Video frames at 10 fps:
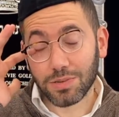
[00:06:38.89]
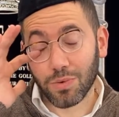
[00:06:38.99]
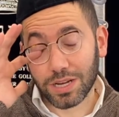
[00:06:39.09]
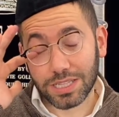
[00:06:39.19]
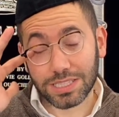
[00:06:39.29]

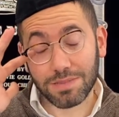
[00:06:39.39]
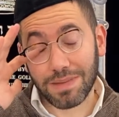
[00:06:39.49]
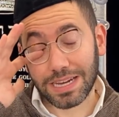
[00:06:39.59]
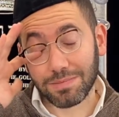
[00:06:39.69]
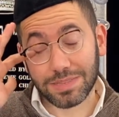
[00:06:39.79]
One of the
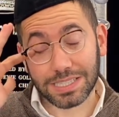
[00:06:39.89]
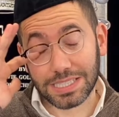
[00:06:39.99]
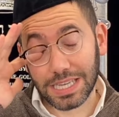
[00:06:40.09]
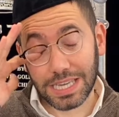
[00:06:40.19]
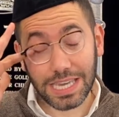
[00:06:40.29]
simanim to
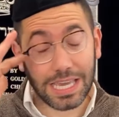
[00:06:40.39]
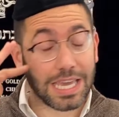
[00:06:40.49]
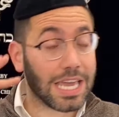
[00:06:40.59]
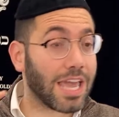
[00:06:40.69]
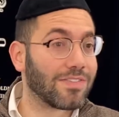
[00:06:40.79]
see
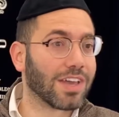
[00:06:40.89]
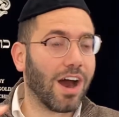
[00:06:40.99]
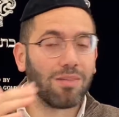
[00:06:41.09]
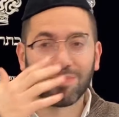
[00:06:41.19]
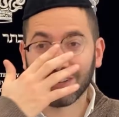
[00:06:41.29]
if you're
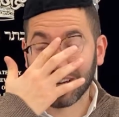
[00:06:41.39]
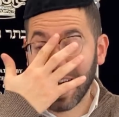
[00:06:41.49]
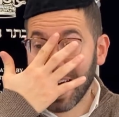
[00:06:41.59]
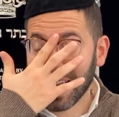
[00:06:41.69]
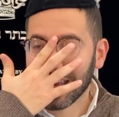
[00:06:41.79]
humble or
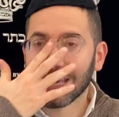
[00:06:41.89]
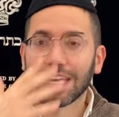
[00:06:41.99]
not